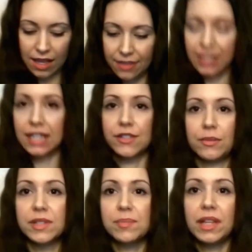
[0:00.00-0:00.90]
the ends
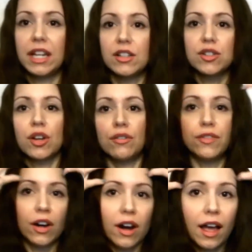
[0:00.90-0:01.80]
from splitting so
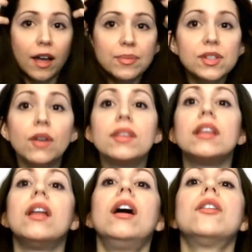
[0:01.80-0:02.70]
far up. So in the
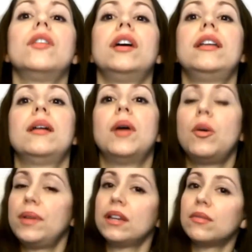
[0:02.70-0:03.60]
long run, I'm
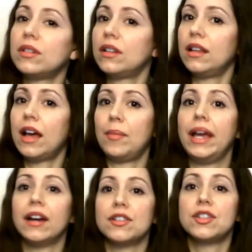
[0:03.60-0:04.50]
hoping it will allow my
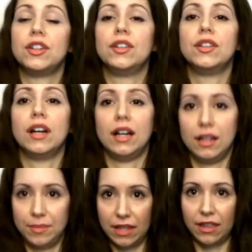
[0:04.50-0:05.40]
hair to
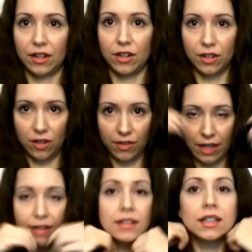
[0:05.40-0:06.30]
be thicker and all
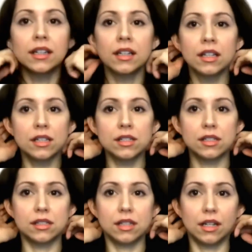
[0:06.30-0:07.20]
that.
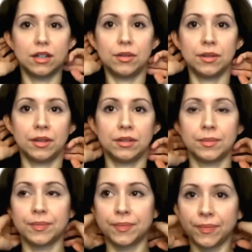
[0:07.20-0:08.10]
So,
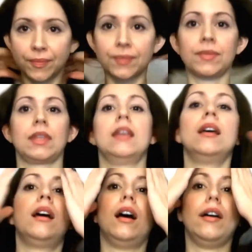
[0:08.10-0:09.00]

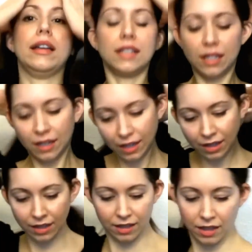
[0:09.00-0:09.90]
all right.
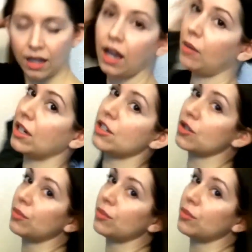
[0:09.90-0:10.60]
I wanted to